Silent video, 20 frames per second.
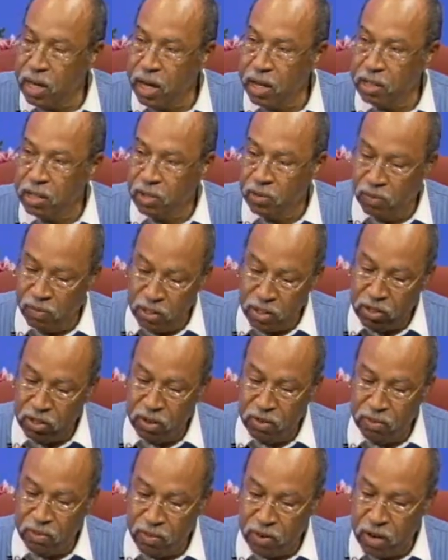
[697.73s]
a vision
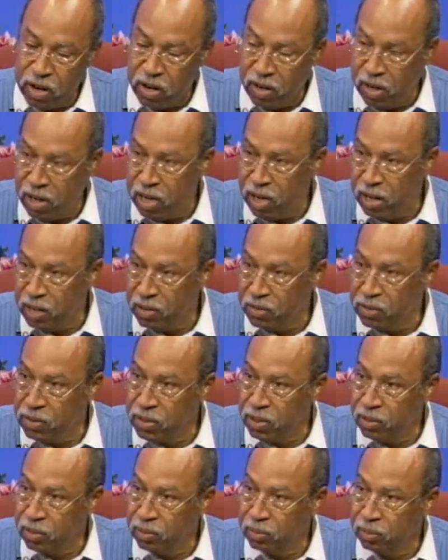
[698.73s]
for our lives.
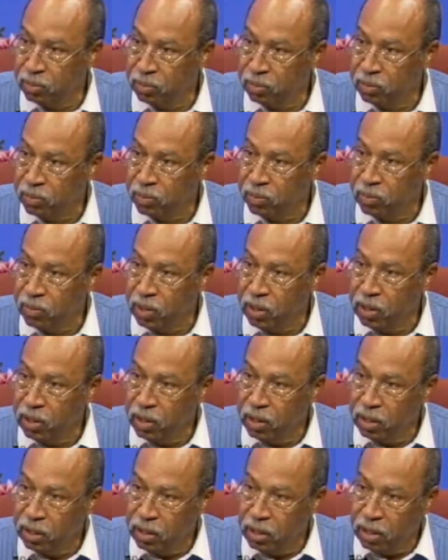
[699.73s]

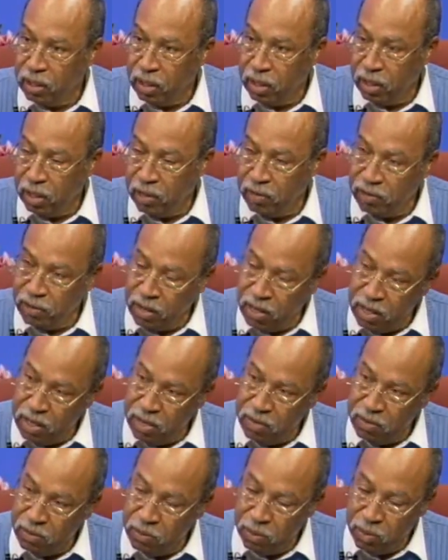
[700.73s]
And if he,
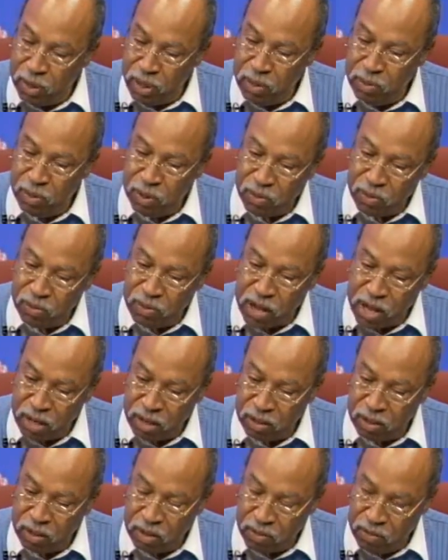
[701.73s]
we will follow
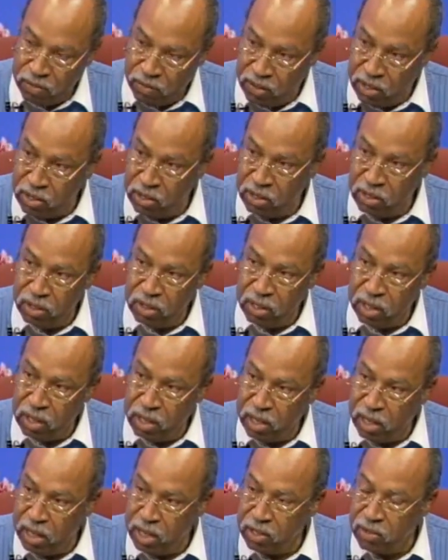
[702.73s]
the vision that he
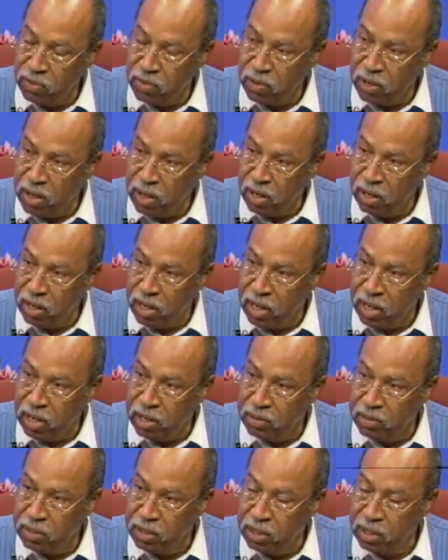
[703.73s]
has for our
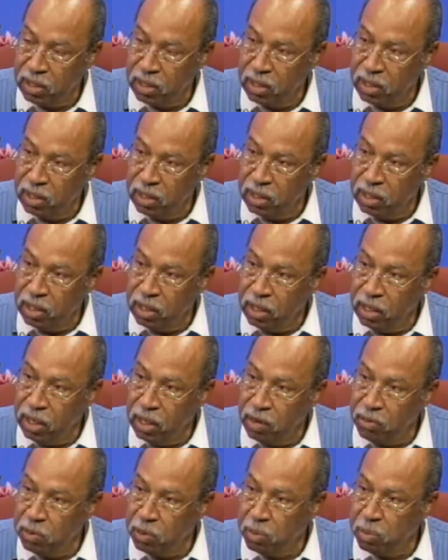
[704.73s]
lives, he
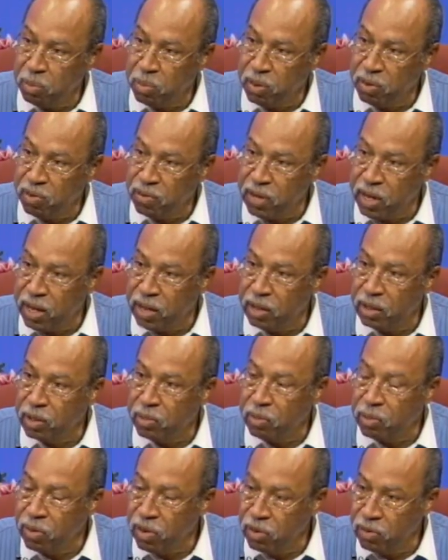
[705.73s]
will provide the
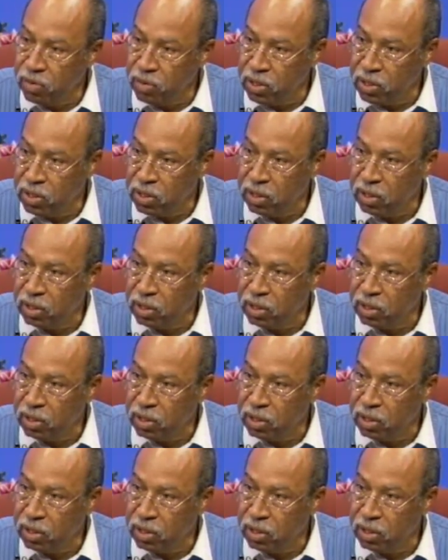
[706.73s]
provision.